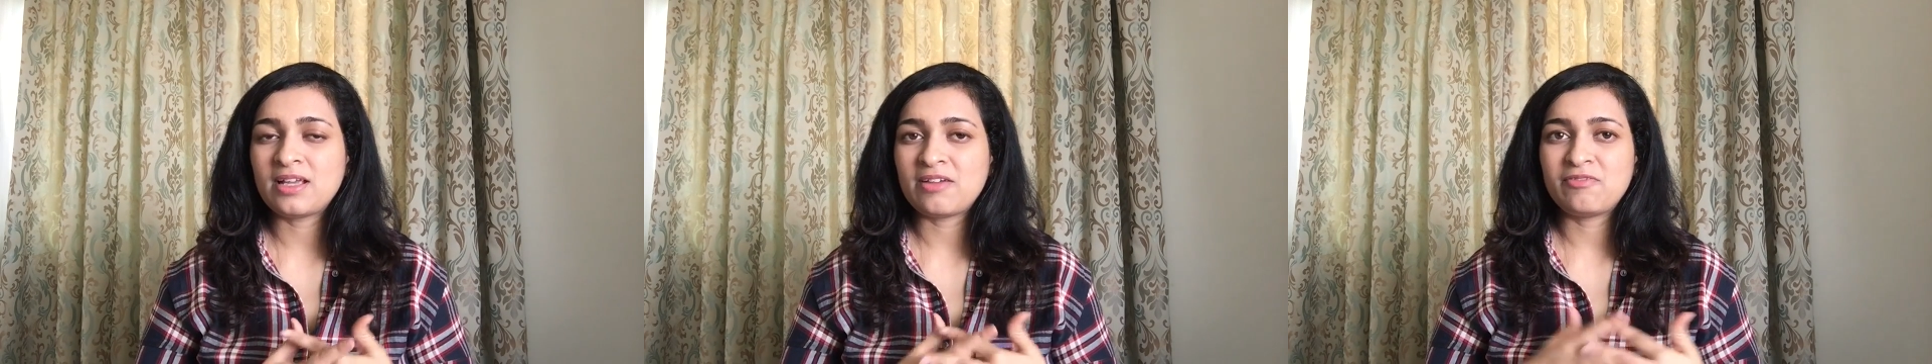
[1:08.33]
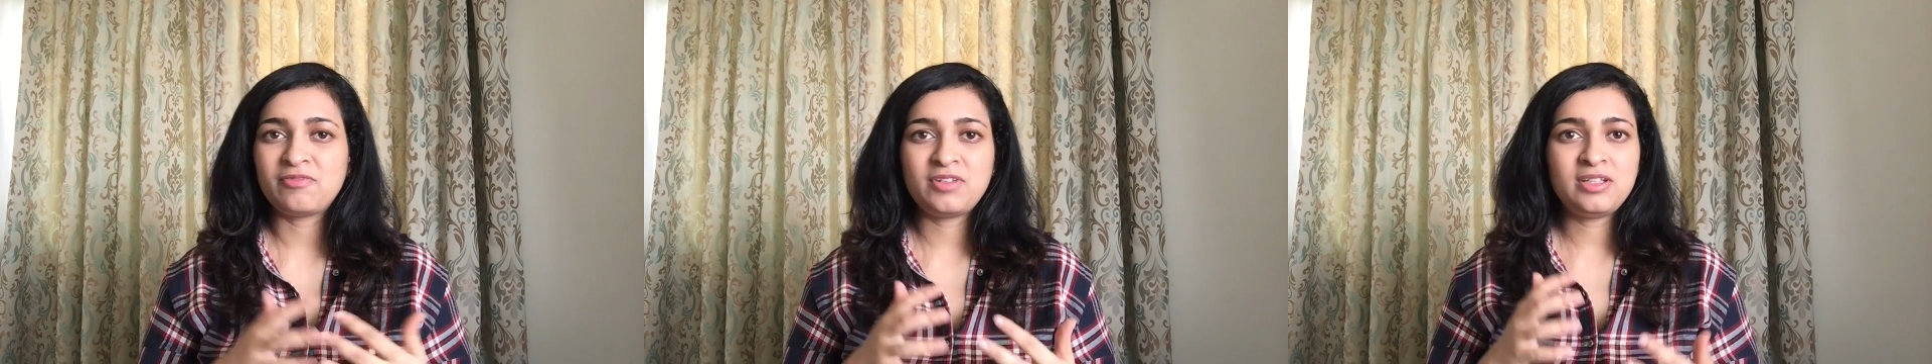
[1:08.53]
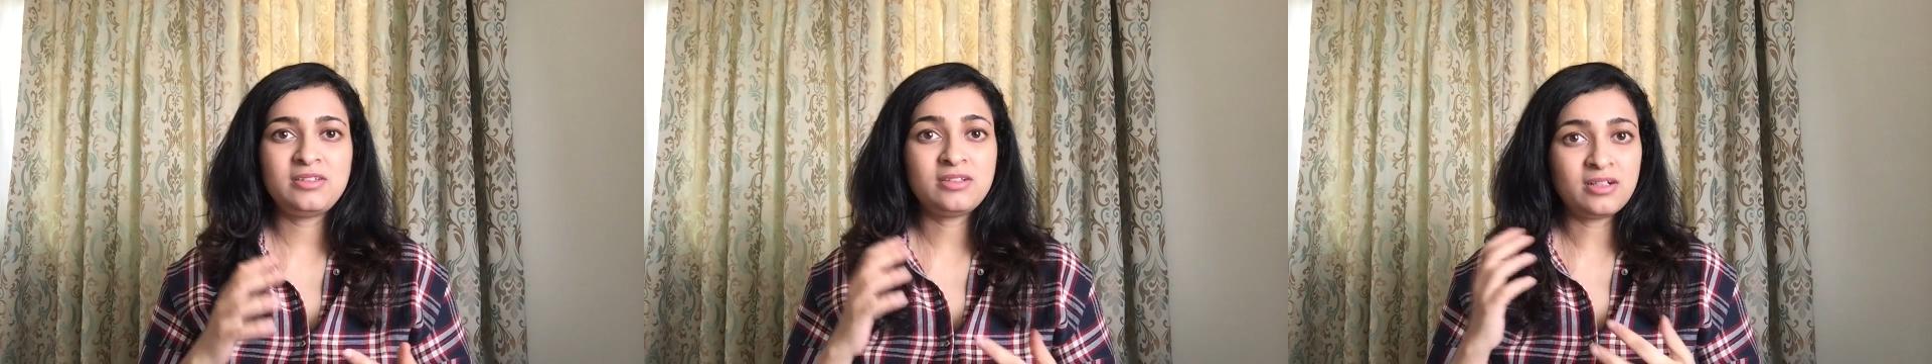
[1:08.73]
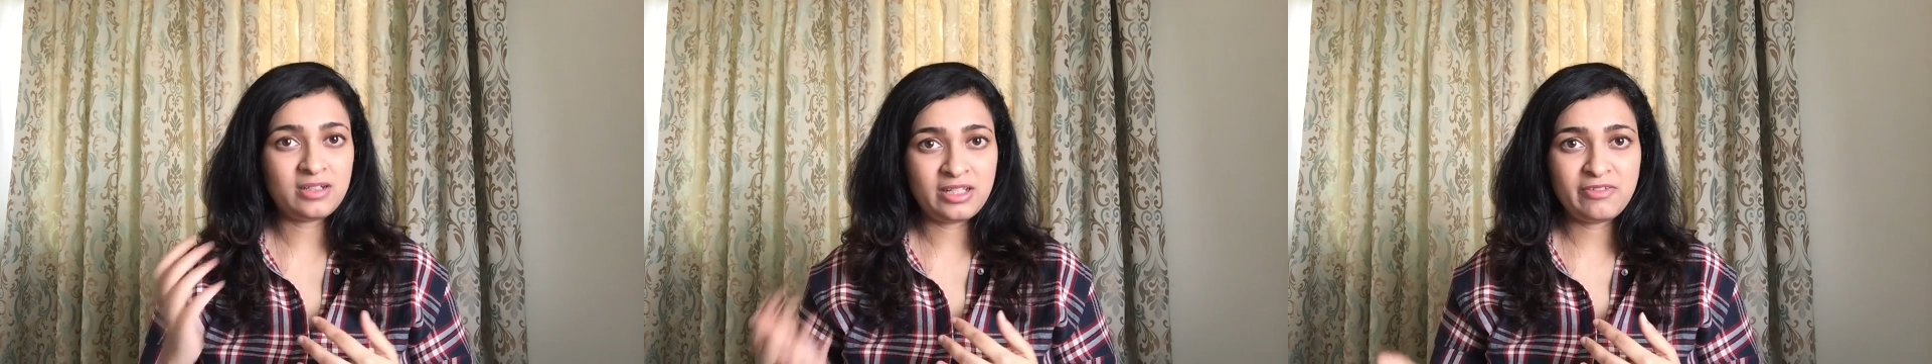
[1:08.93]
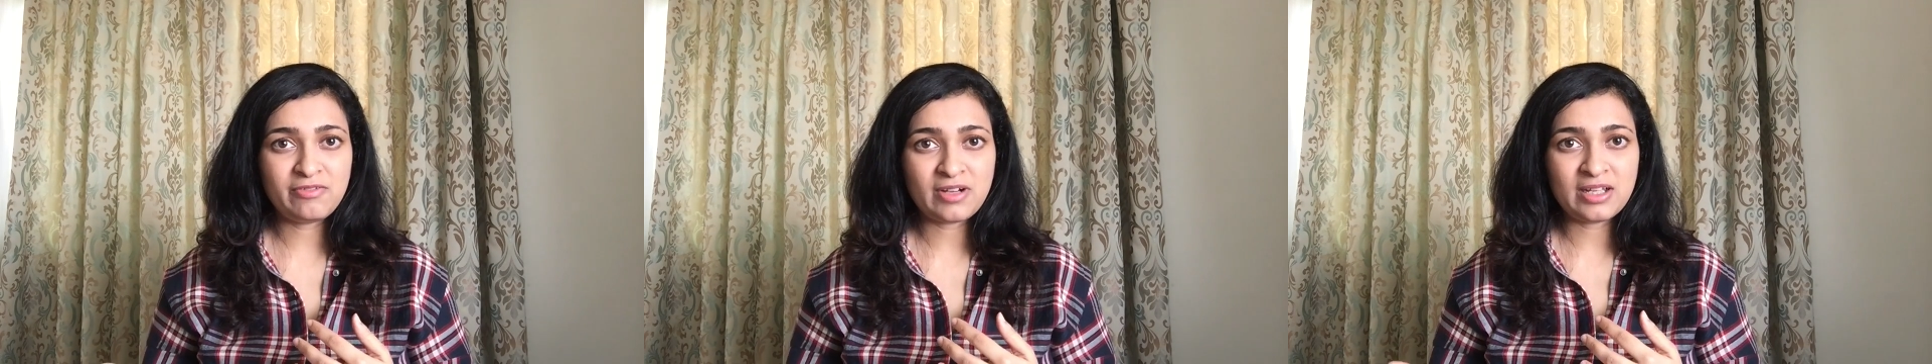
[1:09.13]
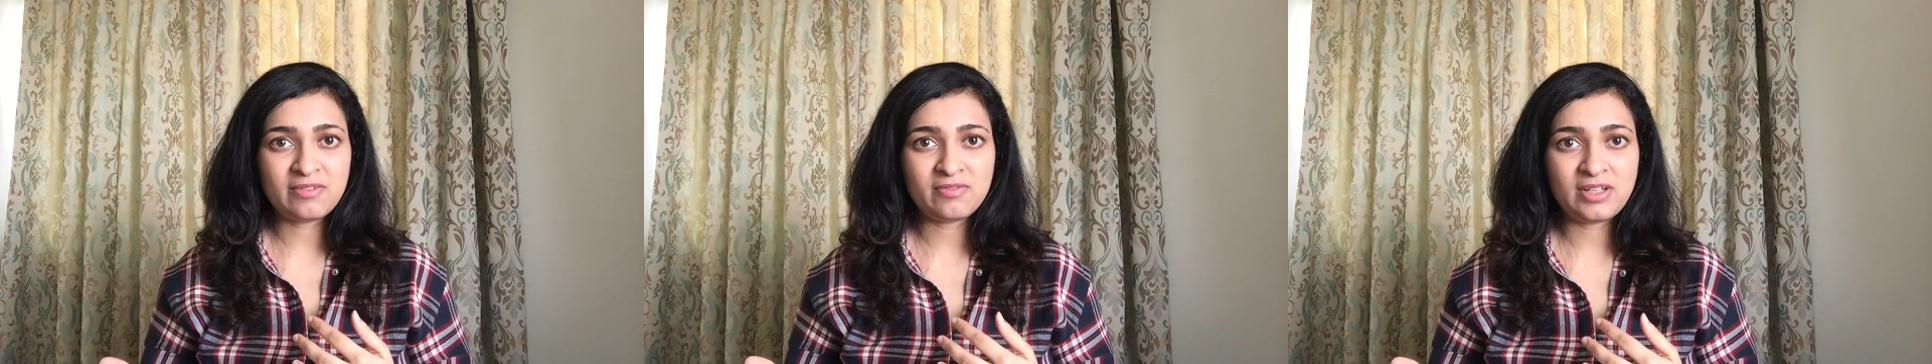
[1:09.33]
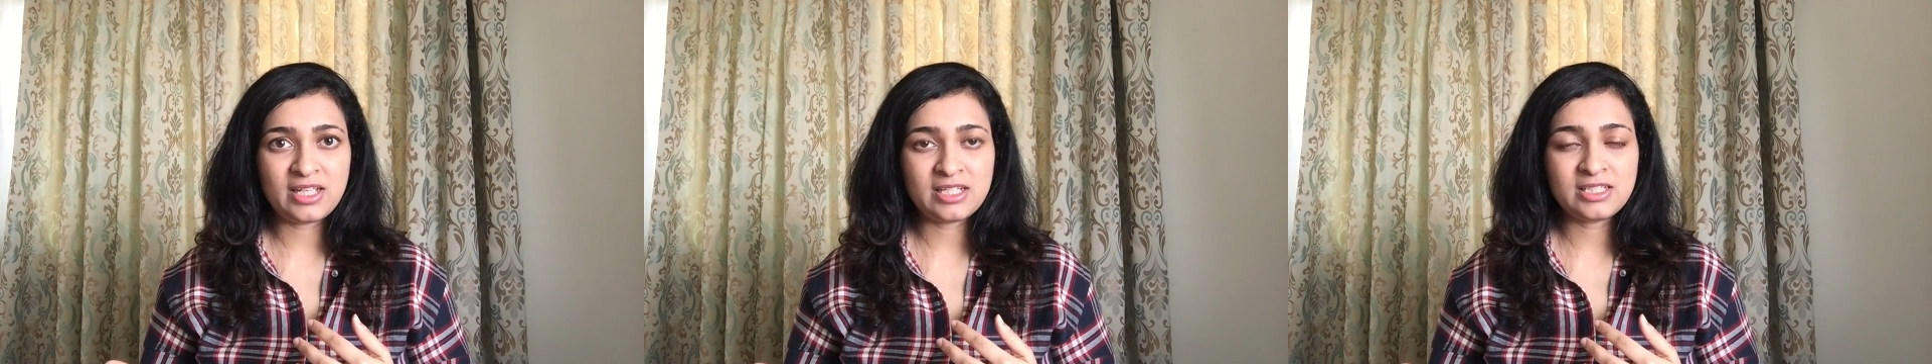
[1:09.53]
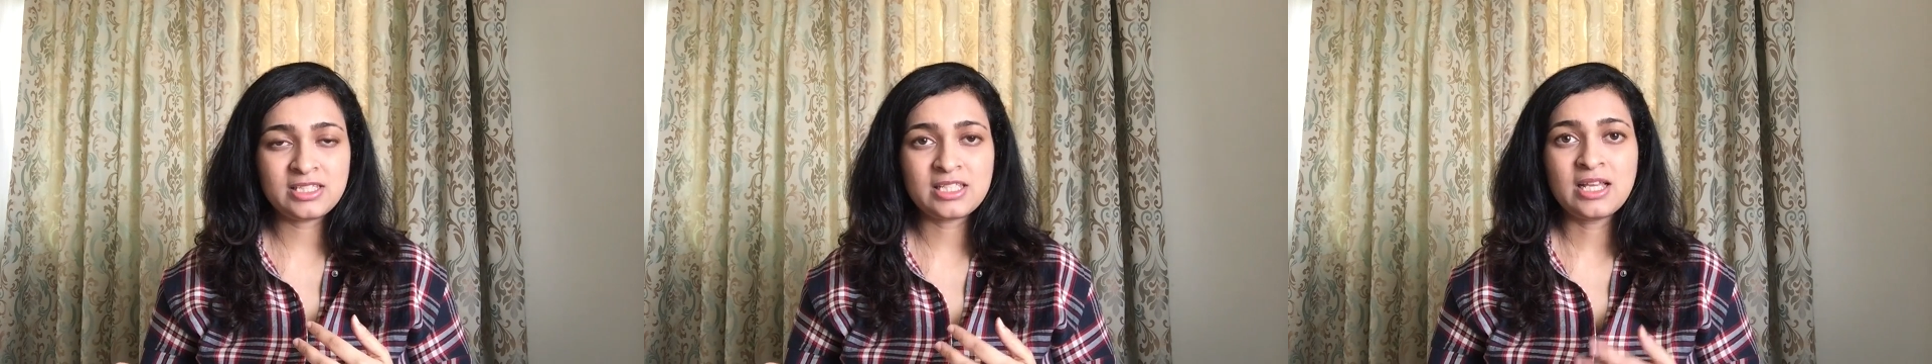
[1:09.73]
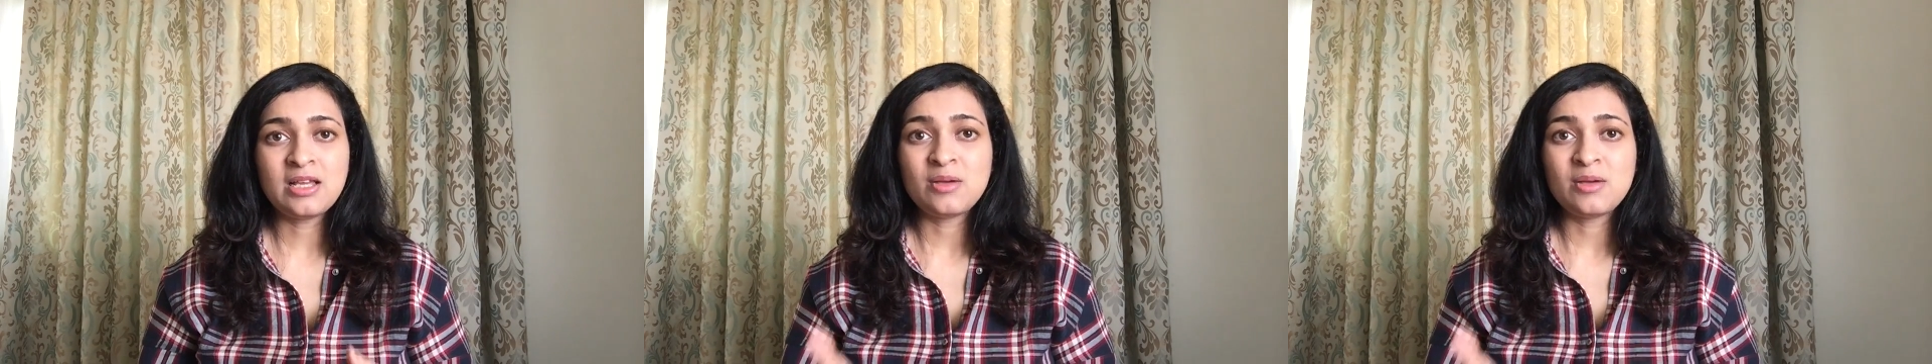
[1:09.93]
every 35 days,